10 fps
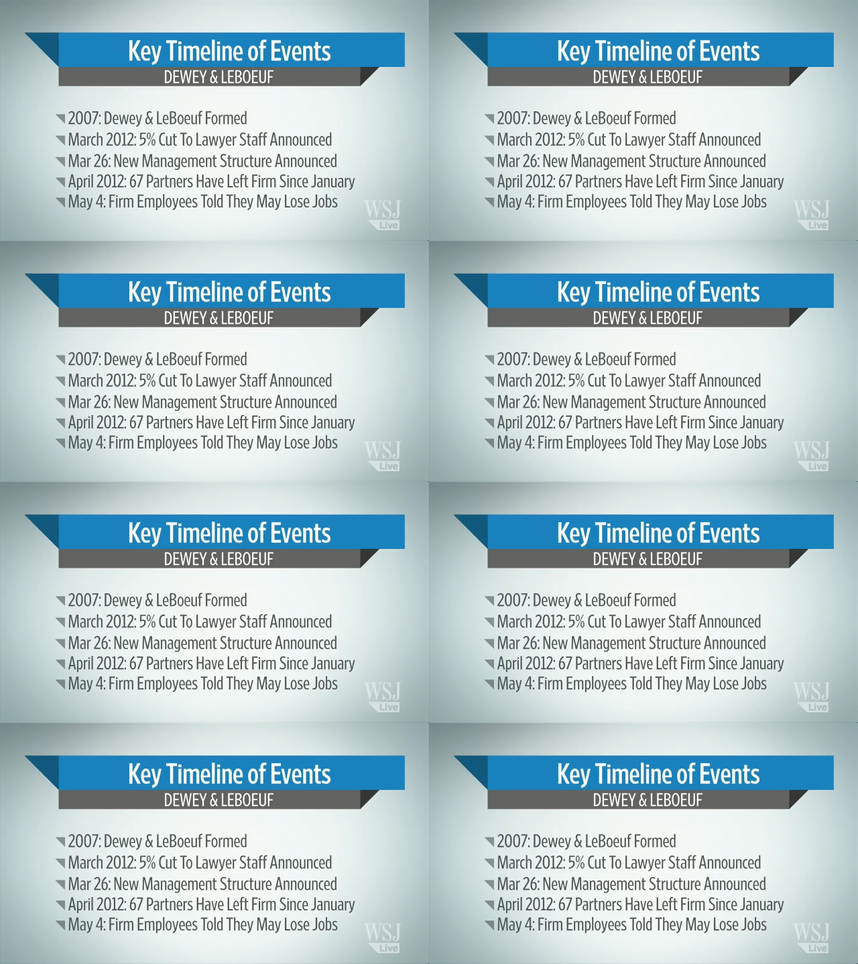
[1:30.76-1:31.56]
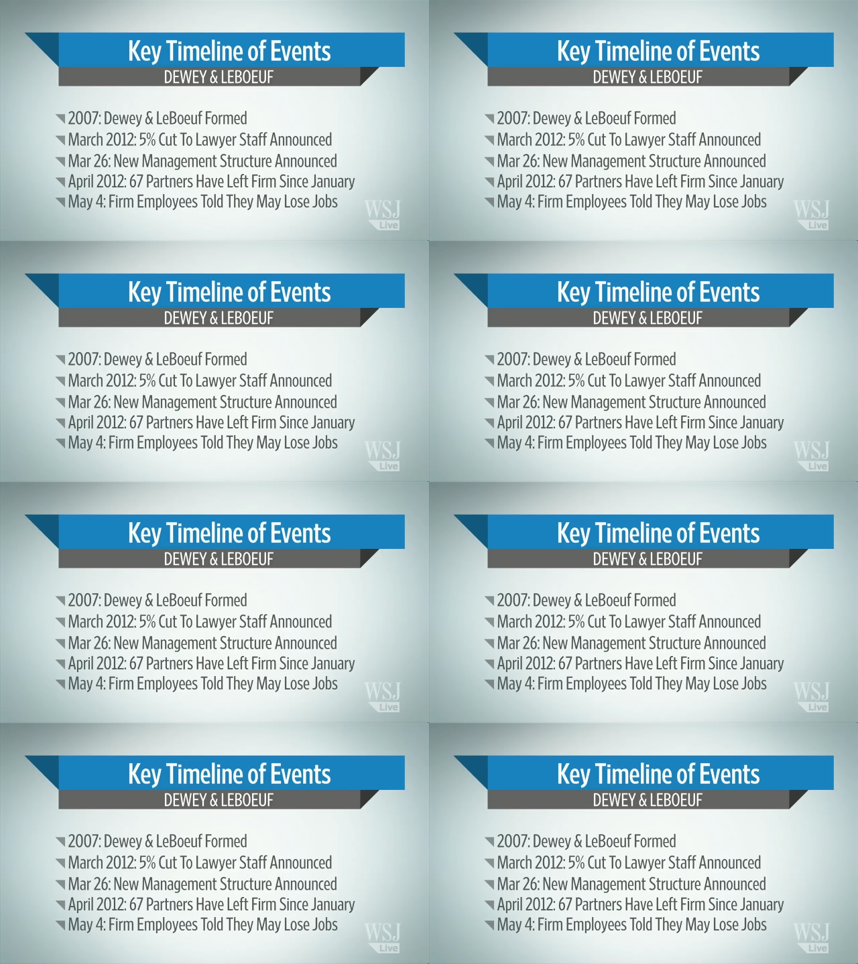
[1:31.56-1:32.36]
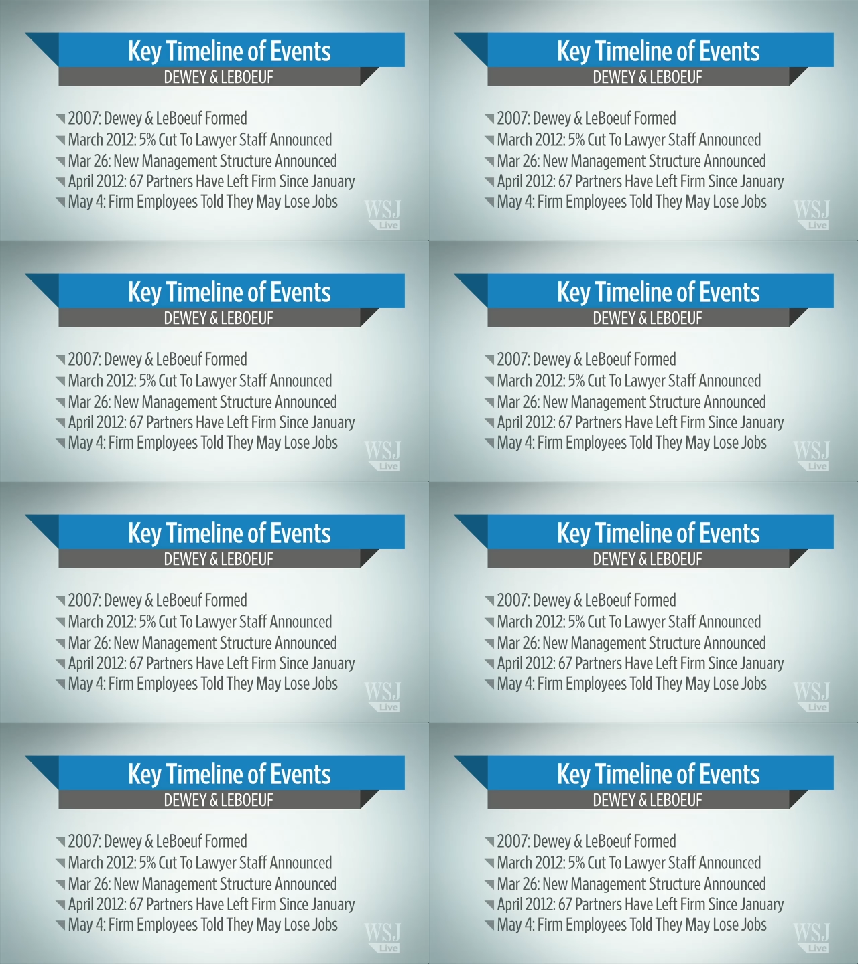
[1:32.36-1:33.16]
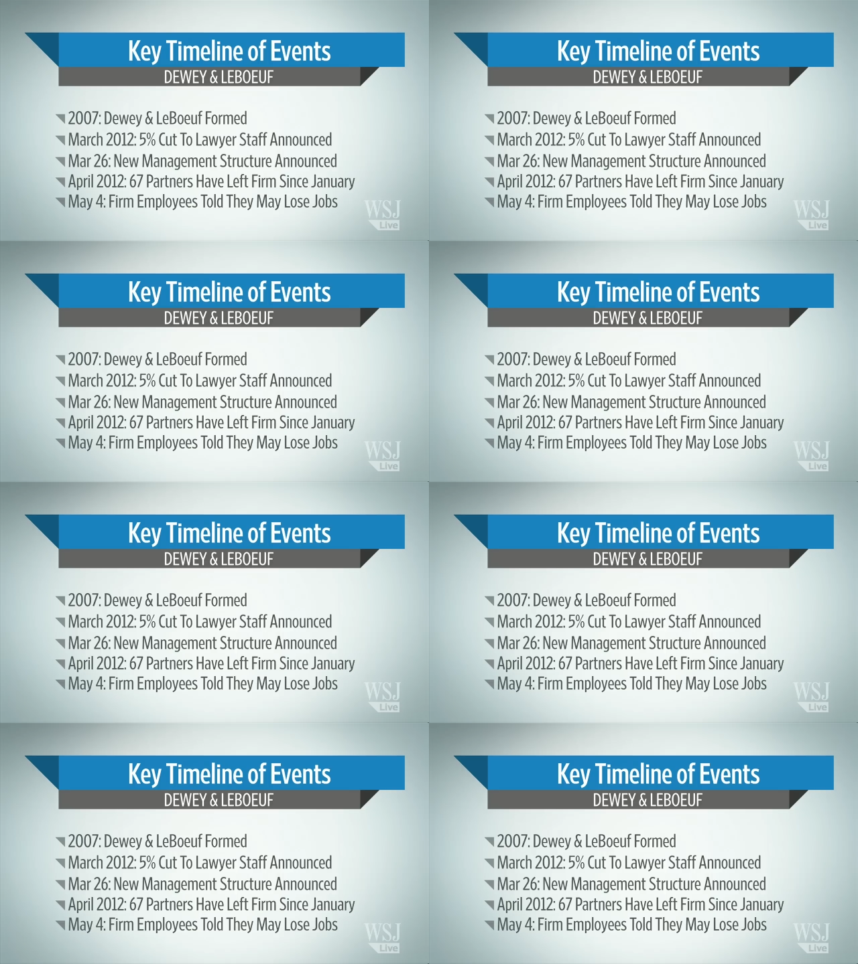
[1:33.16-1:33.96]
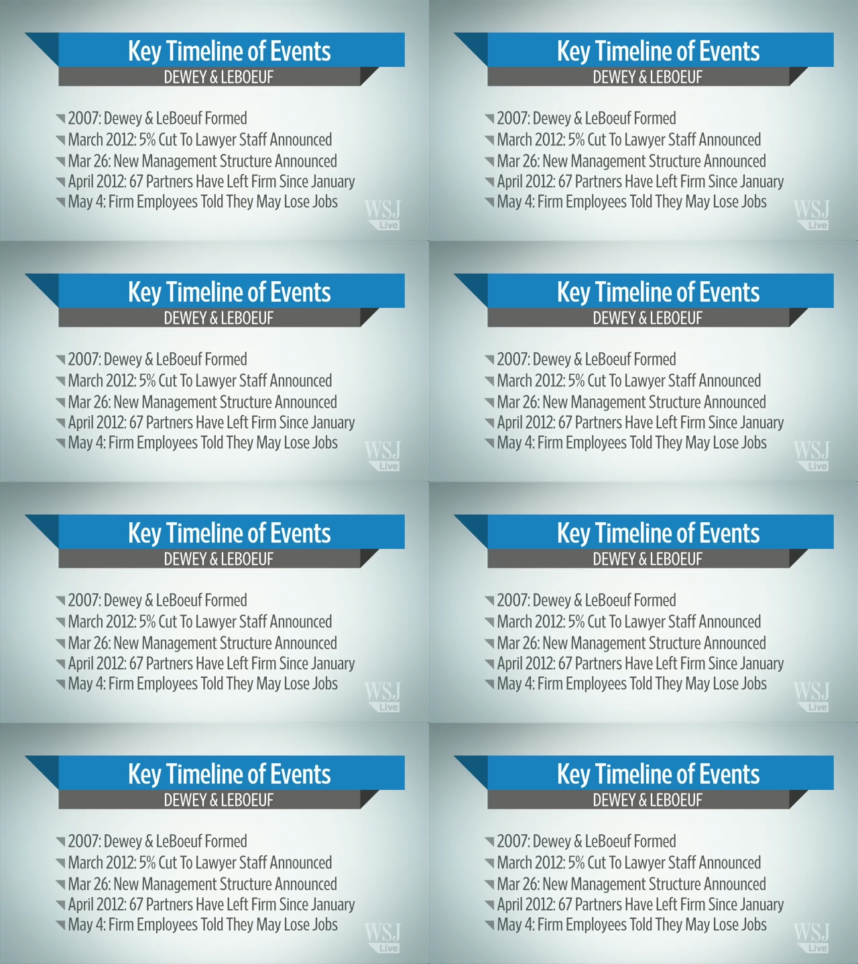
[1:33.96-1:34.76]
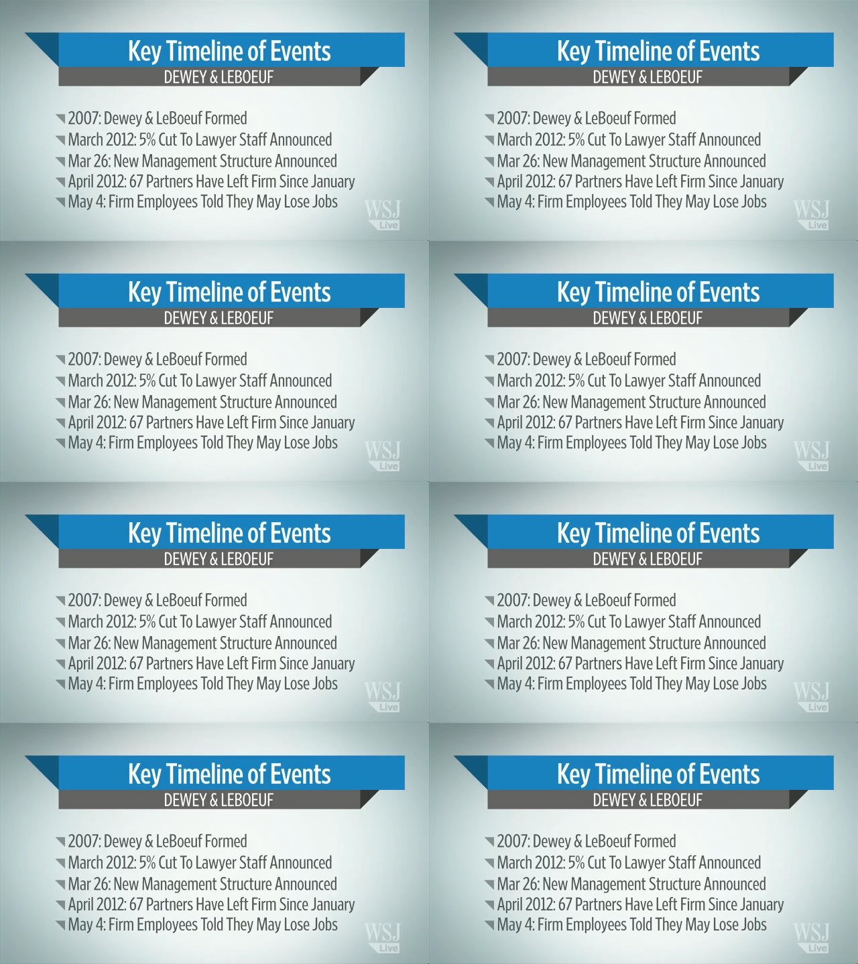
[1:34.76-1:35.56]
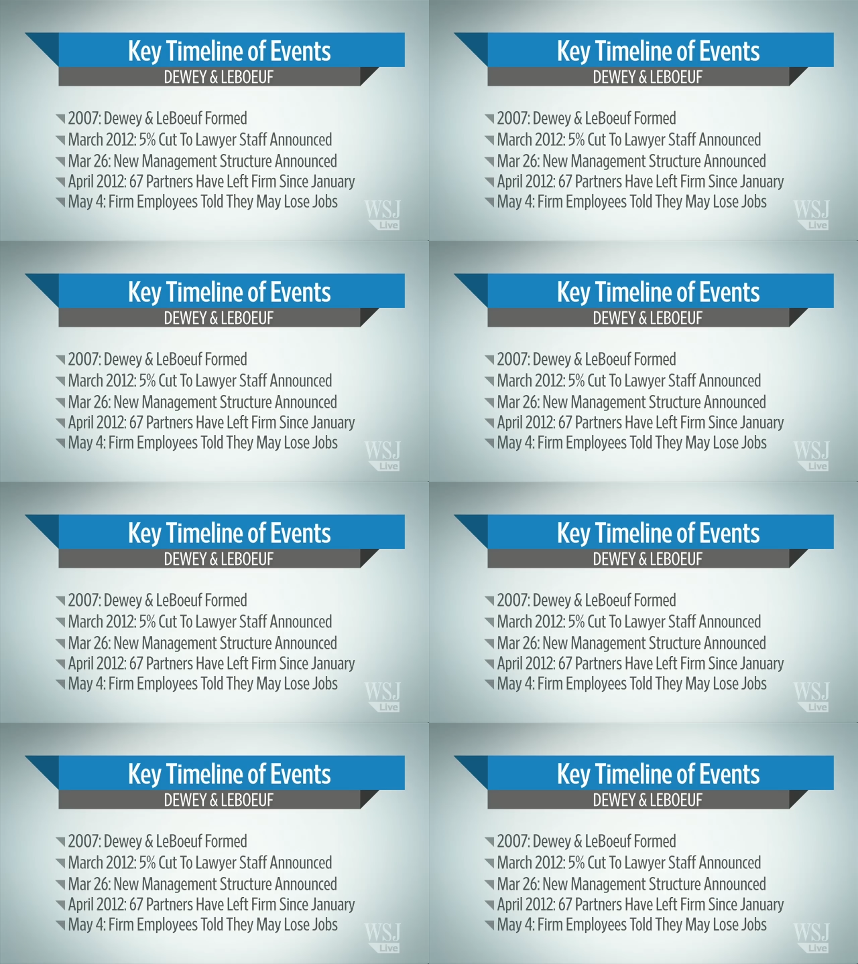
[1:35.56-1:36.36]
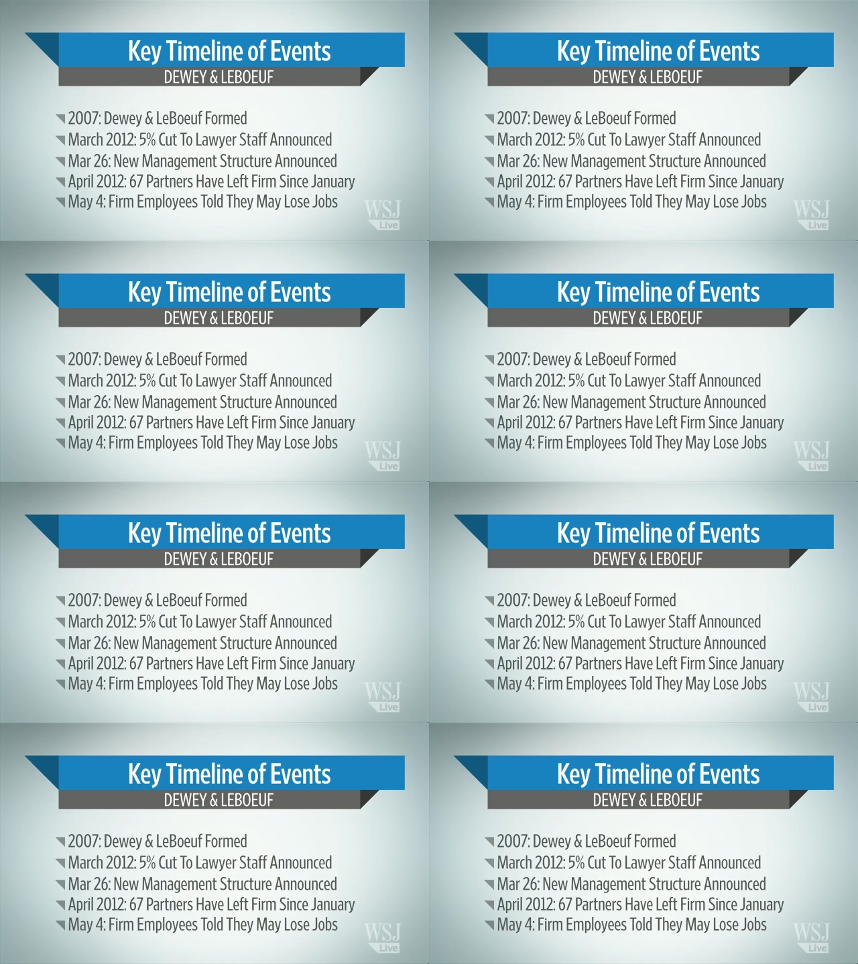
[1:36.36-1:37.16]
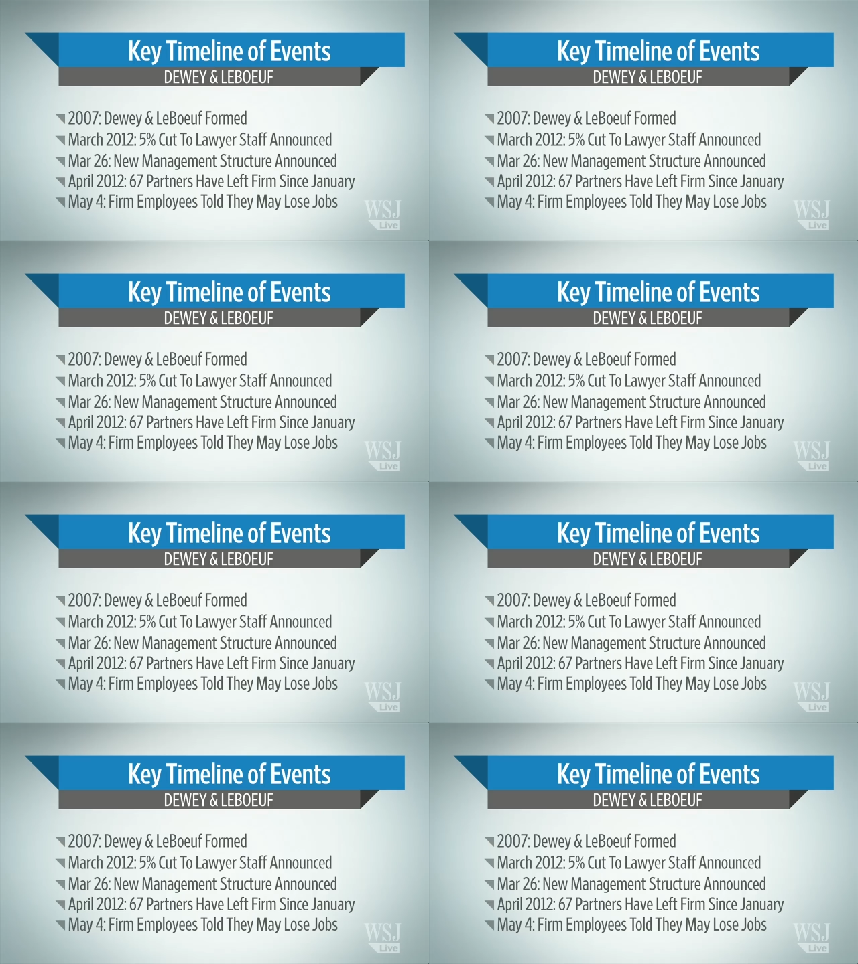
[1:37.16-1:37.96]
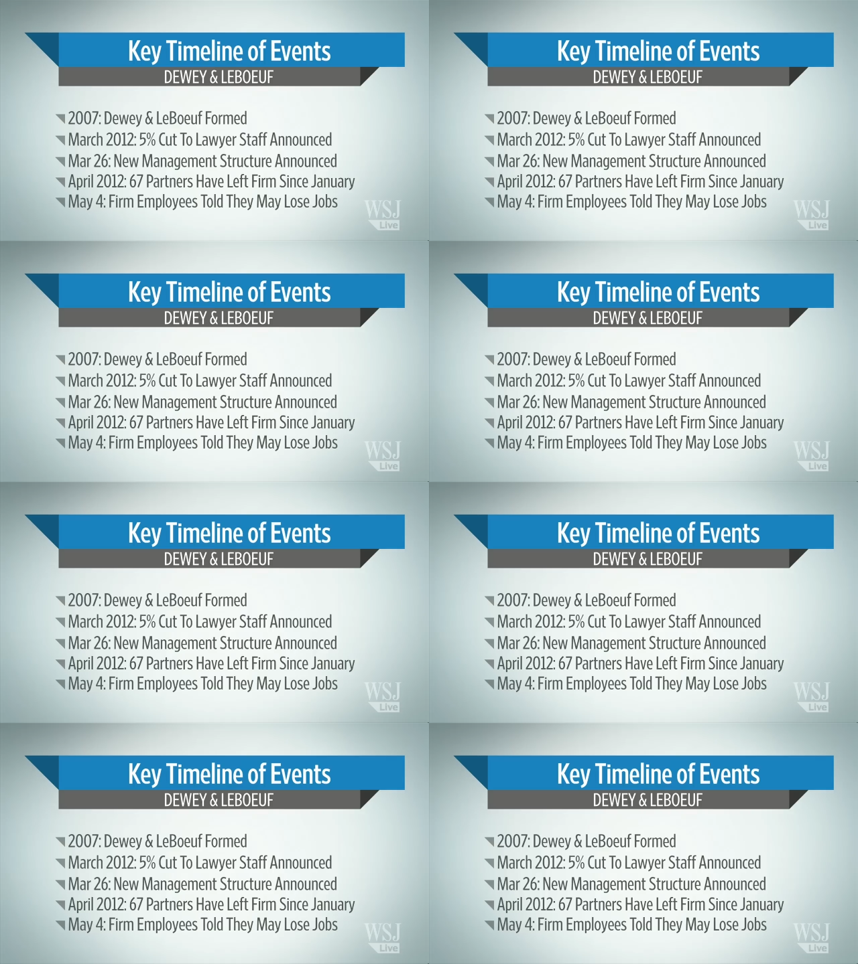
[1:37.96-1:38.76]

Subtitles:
(no speaker visible)